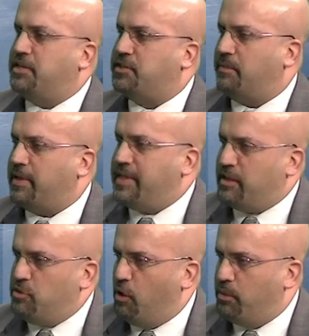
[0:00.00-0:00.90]
is something
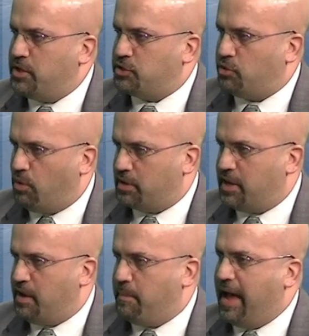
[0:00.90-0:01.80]
that no one is
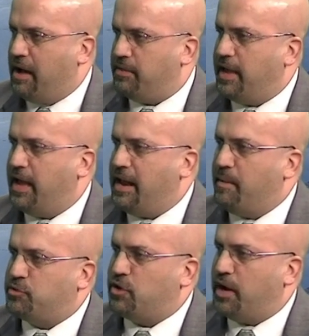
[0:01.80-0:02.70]
talking about, and
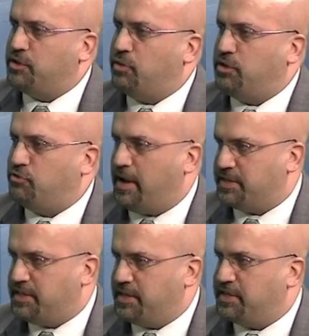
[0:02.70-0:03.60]
I'm trying to
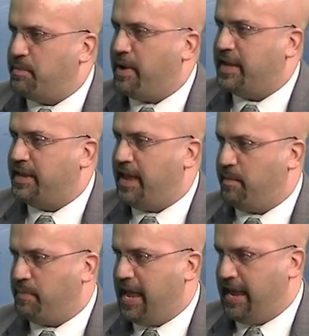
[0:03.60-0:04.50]
address this in my
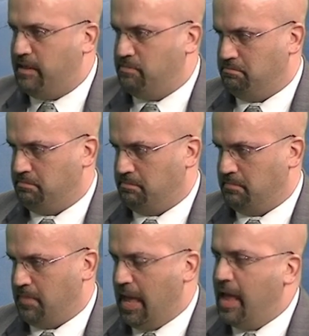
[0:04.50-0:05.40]
campaign.
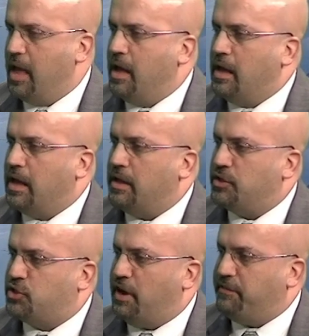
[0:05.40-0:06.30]

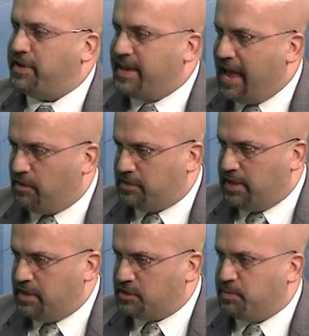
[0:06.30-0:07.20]
Suffolk
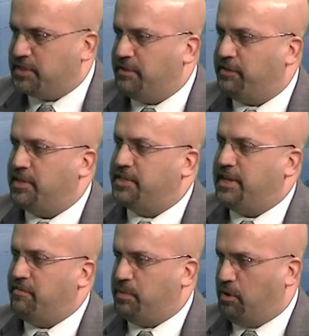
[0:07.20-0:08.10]
County, specifically
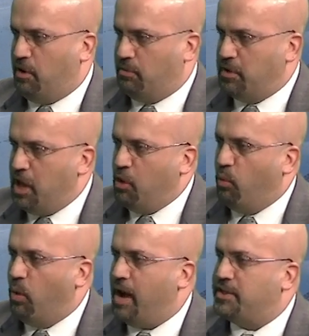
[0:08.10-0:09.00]
Steve Ballone,
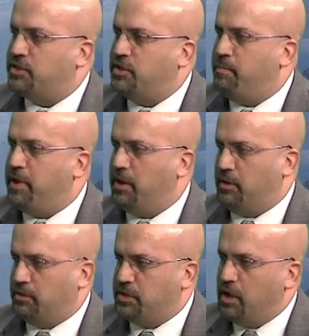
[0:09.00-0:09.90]
wants to
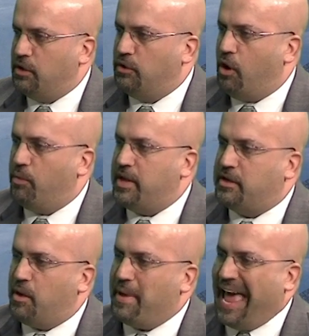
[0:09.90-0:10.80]
build
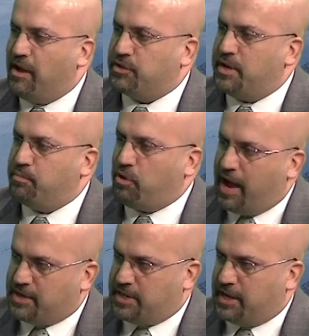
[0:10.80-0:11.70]
low-income housing
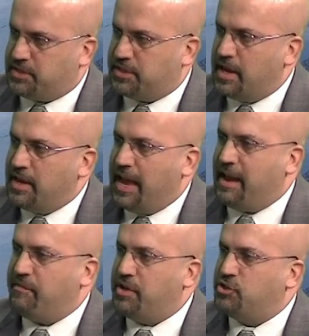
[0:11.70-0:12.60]
projects at
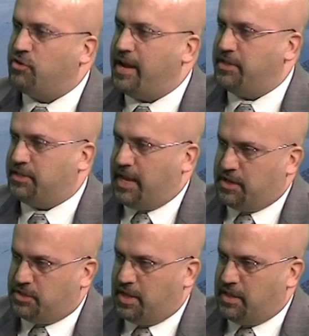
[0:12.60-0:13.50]
every train
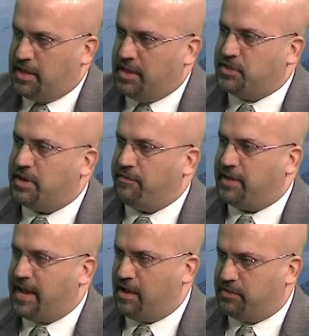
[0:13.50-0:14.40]
station in
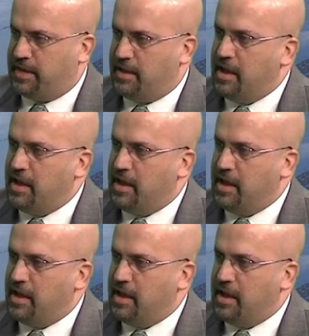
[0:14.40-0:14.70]
Suffolk County.